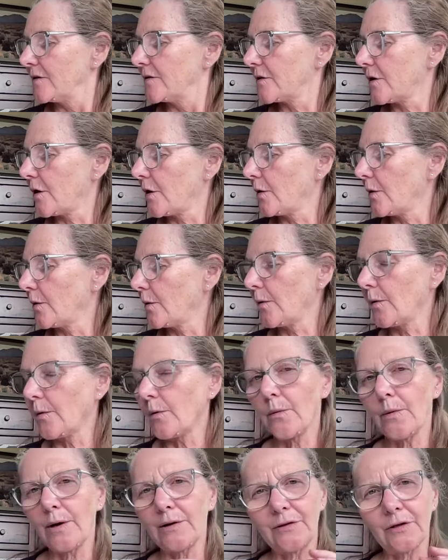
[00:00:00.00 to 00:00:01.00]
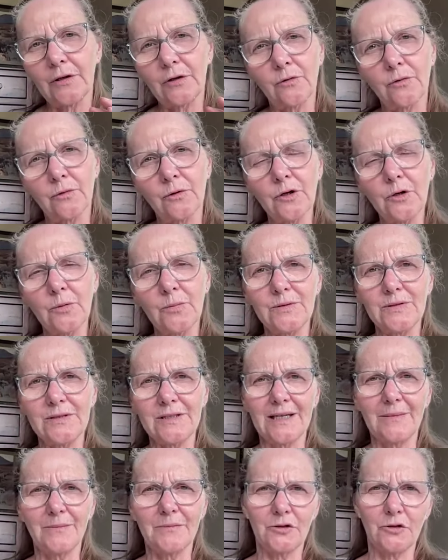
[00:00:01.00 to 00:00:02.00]
So, what the group
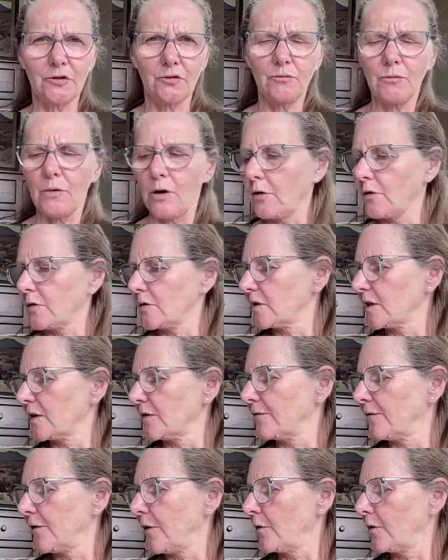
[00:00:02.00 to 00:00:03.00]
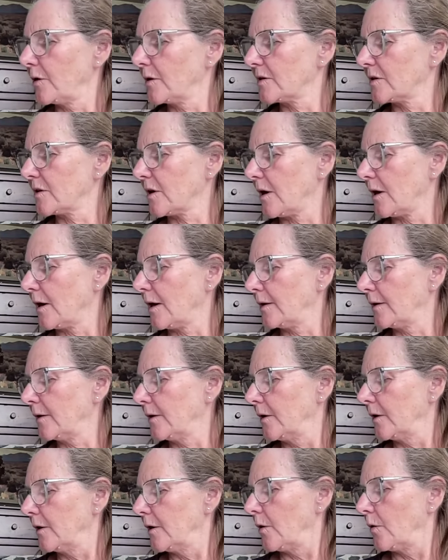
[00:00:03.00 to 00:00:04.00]
seemed to mostly focus
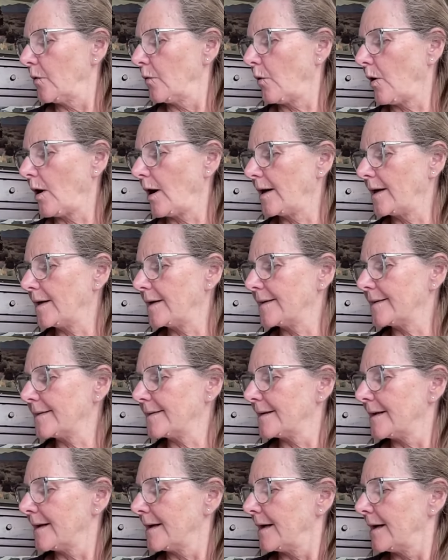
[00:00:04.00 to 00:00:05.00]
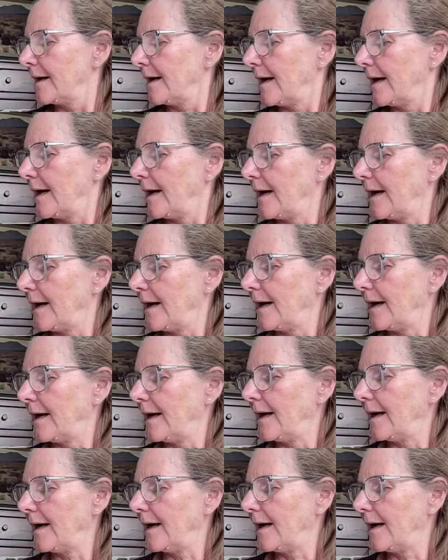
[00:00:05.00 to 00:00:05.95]
on was the